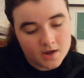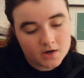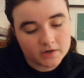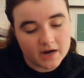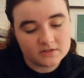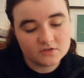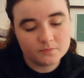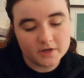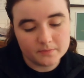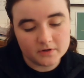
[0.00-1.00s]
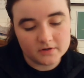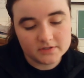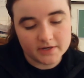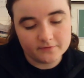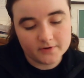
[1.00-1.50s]
Crowds of people,
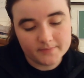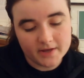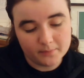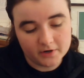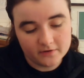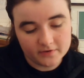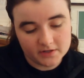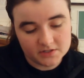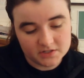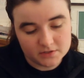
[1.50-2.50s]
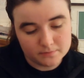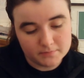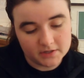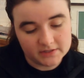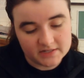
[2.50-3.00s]
some from neighboring villages,
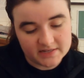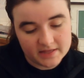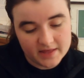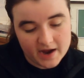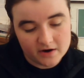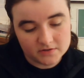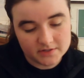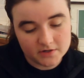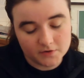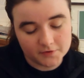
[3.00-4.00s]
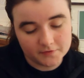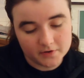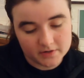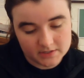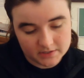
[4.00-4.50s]
milled outside the house and
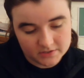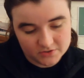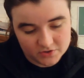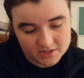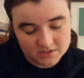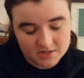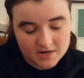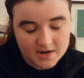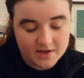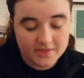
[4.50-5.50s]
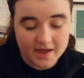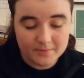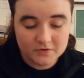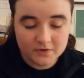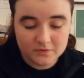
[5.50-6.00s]
overflowed into the streets. The
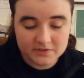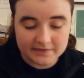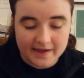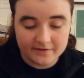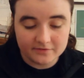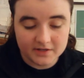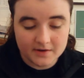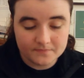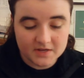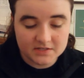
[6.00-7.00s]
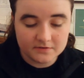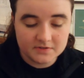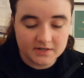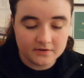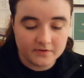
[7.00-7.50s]
atmosphere was lively, as if
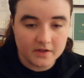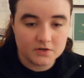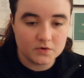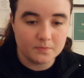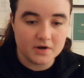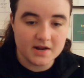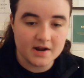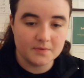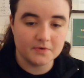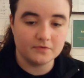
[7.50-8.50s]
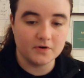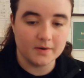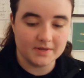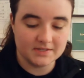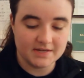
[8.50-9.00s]
Ding Village were putting on a
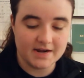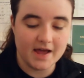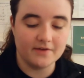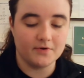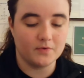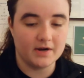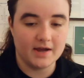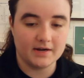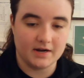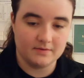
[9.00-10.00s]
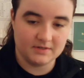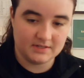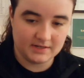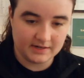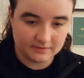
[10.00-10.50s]
performance and everyone had come to
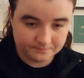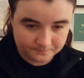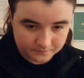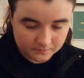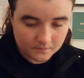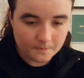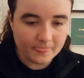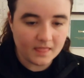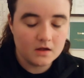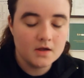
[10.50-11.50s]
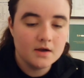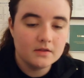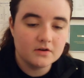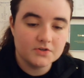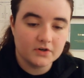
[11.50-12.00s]
see it.
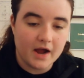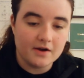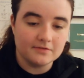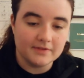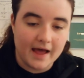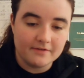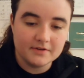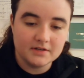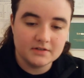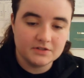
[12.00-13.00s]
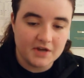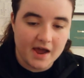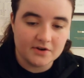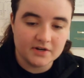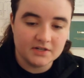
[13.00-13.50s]
There was a crowd of laughing,
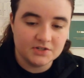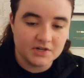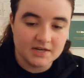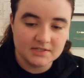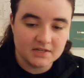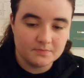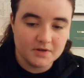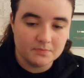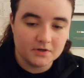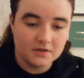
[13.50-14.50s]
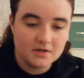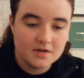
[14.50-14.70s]
chattering, jostling people.